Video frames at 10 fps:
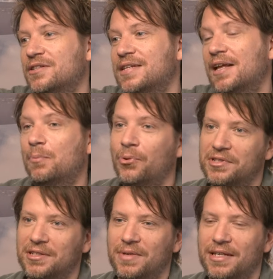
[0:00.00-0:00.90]

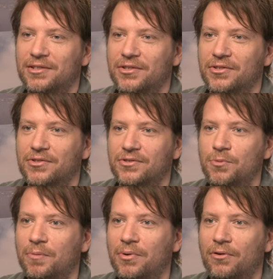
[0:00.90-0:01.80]
teleported me to the
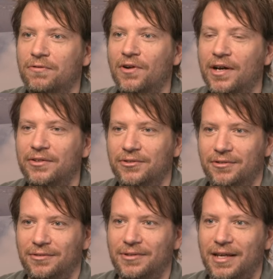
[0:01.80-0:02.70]
Super Bowl
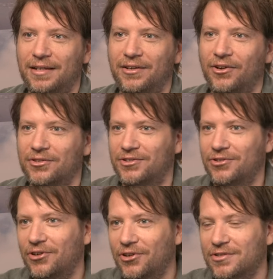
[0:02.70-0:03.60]
final, and I got to
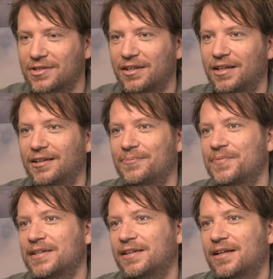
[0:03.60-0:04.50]
do Godzilla
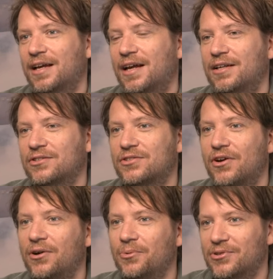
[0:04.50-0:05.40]
and
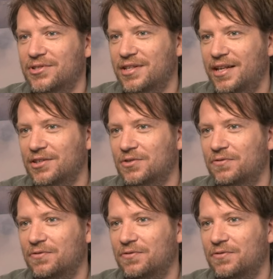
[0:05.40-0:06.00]
Star Wars as the next